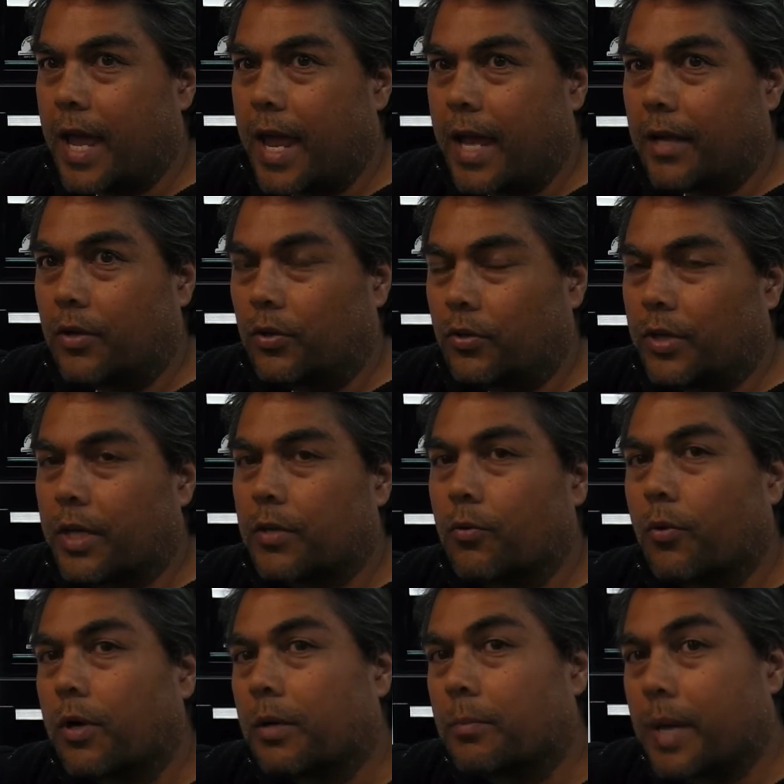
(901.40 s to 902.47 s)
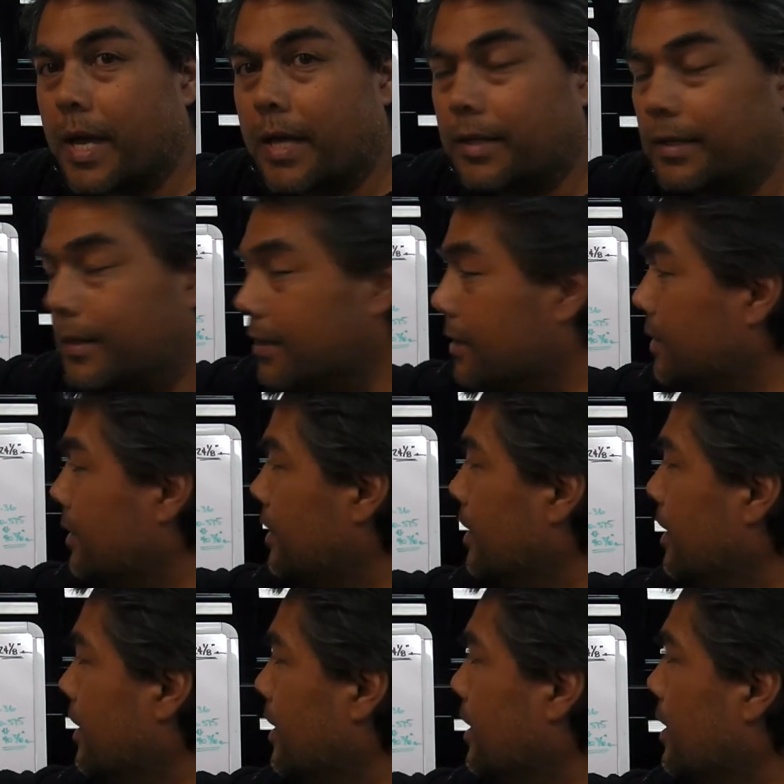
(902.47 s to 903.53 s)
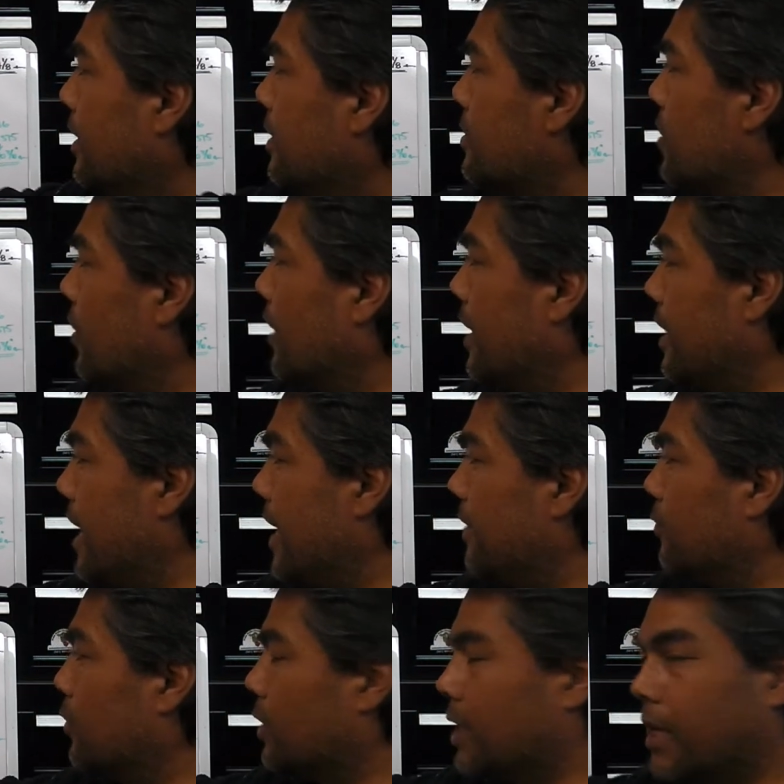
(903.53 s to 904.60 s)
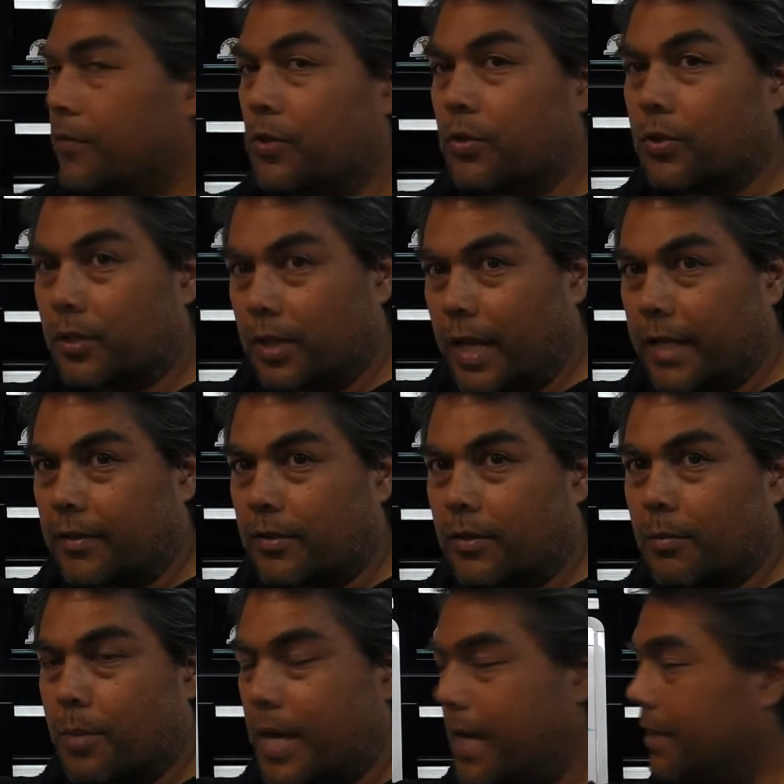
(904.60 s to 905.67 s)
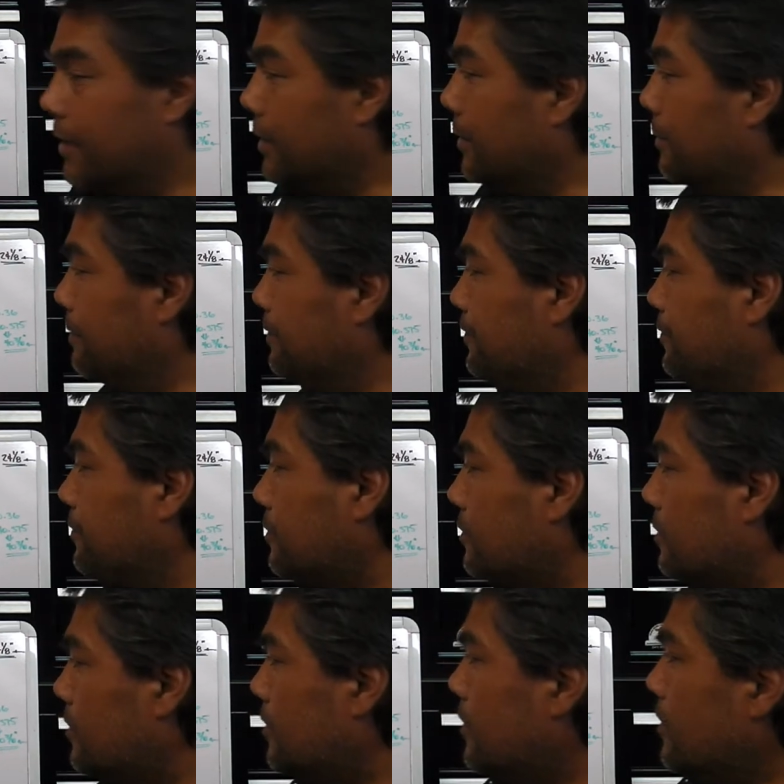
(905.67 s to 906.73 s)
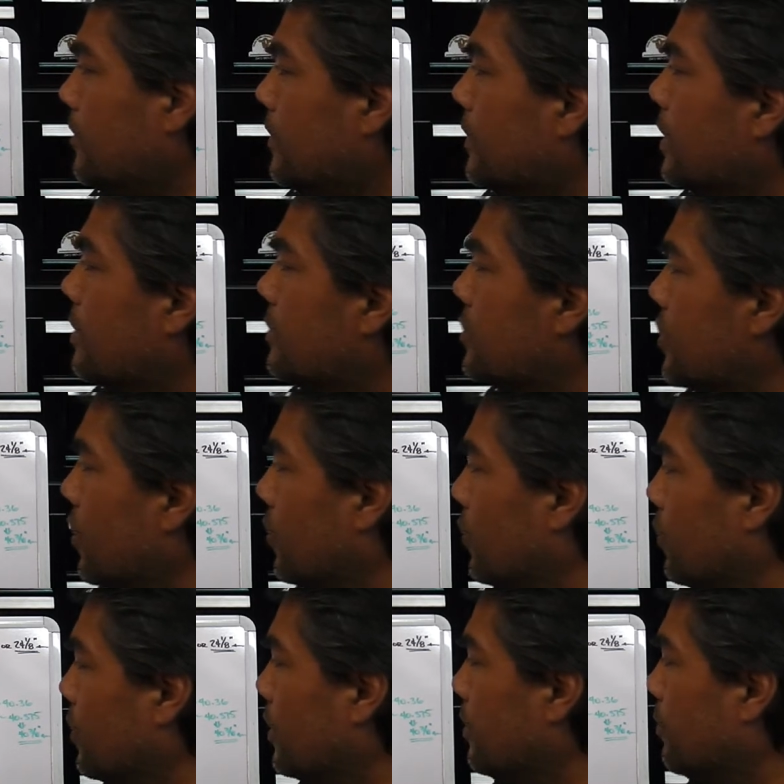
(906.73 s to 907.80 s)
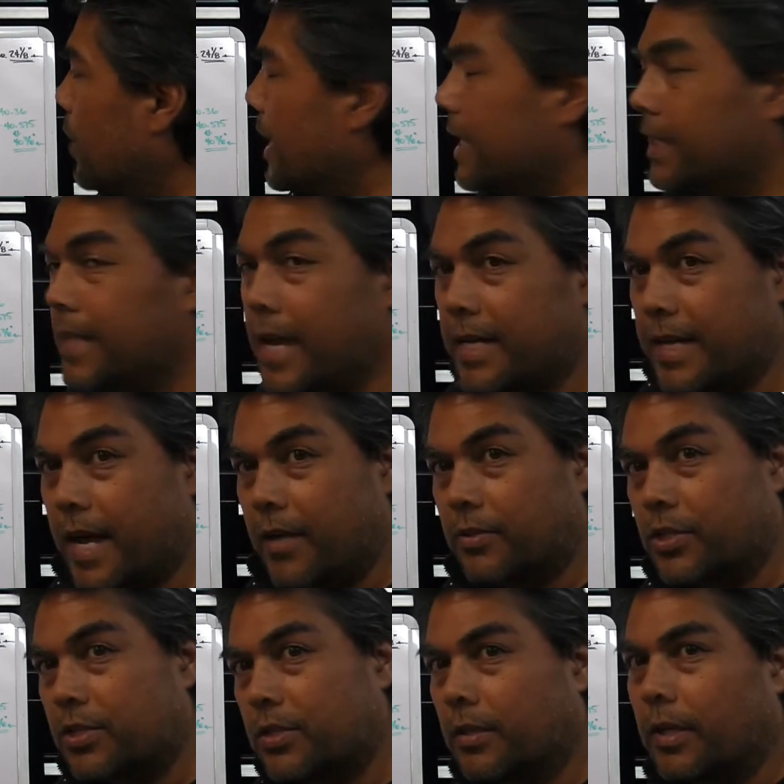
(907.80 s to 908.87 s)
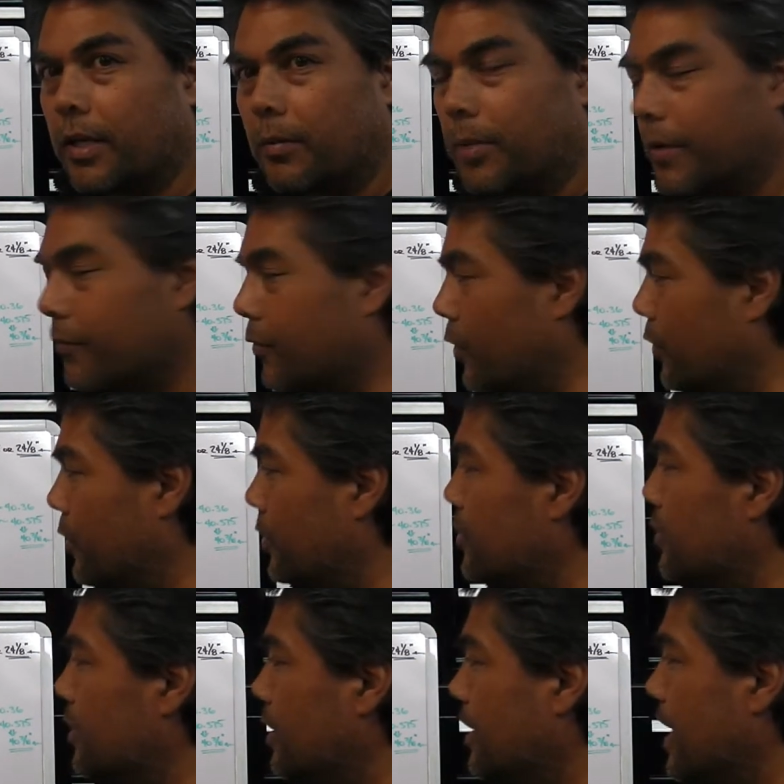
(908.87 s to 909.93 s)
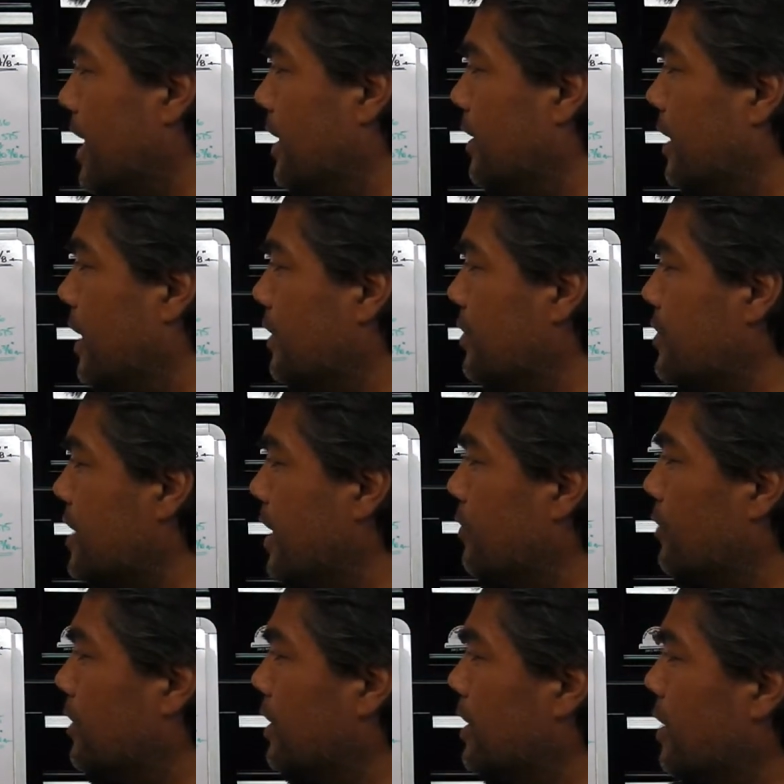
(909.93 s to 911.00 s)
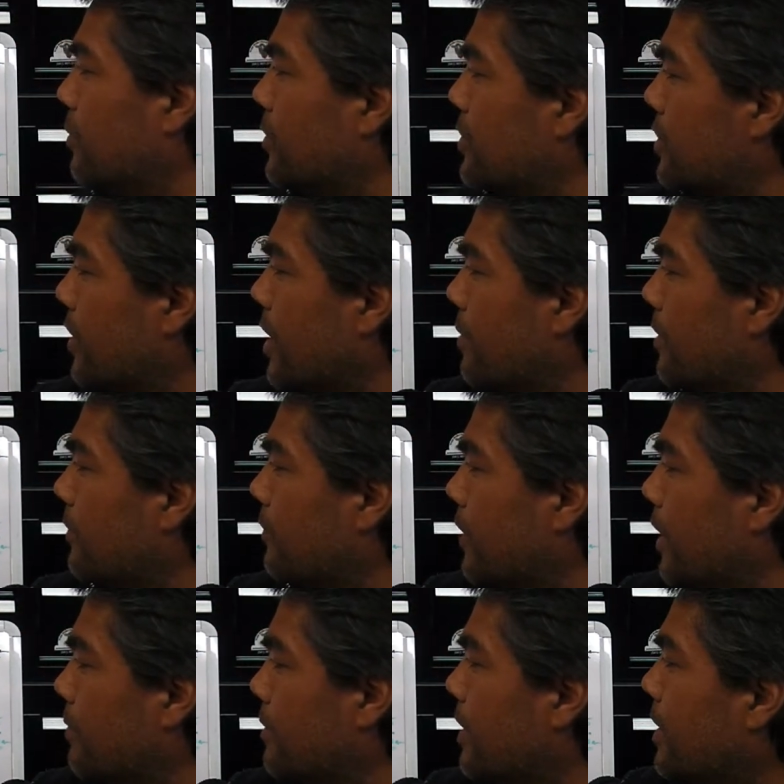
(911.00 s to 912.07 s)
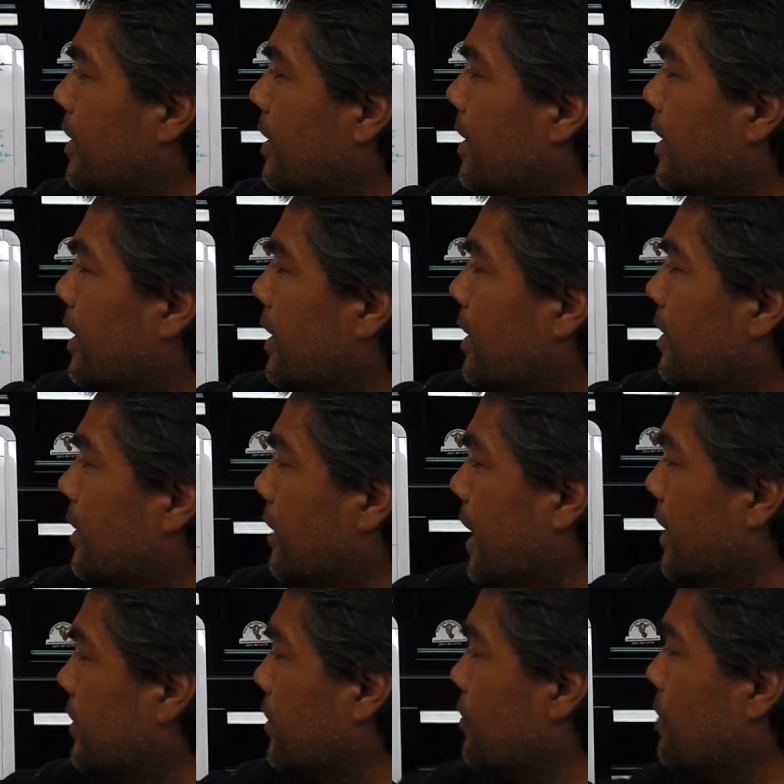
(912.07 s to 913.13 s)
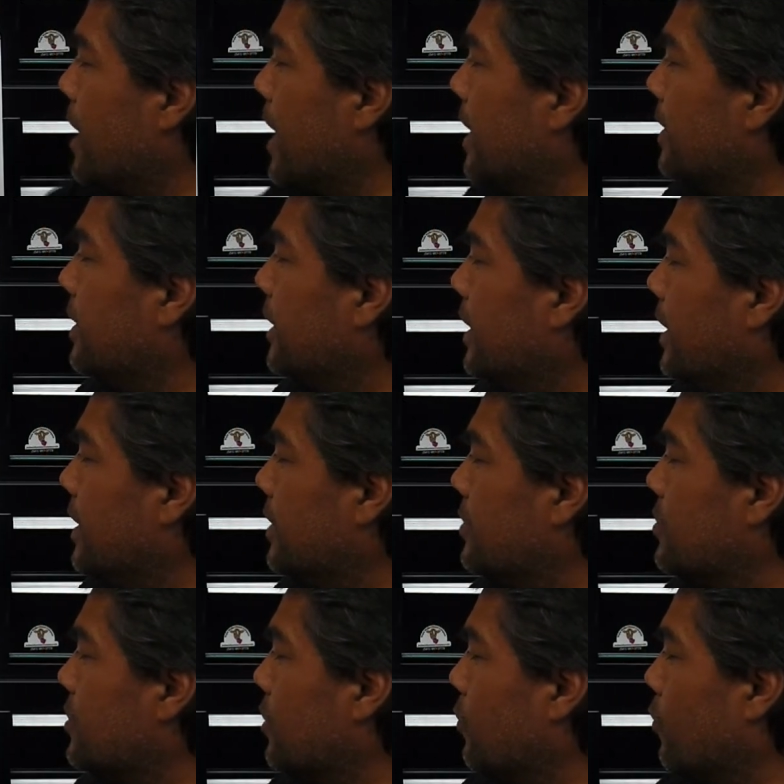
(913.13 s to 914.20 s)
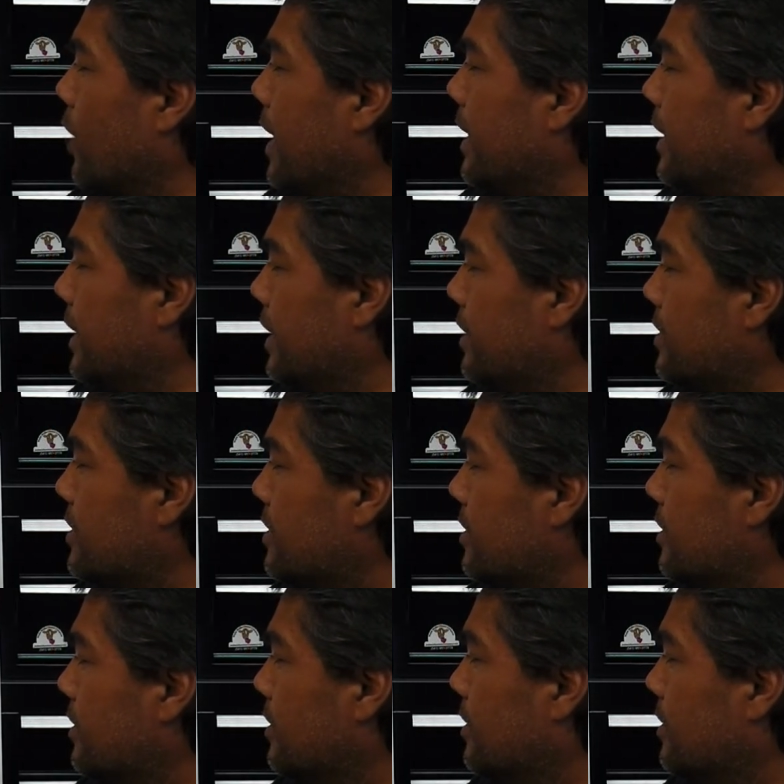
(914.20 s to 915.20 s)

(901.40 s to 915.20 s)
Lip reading: angle that you want to bend. So, and that will give you the length of the bend. So breaking that down just a little bit further so you kind of understand where the numbers are coming from. The length of the bend is the radius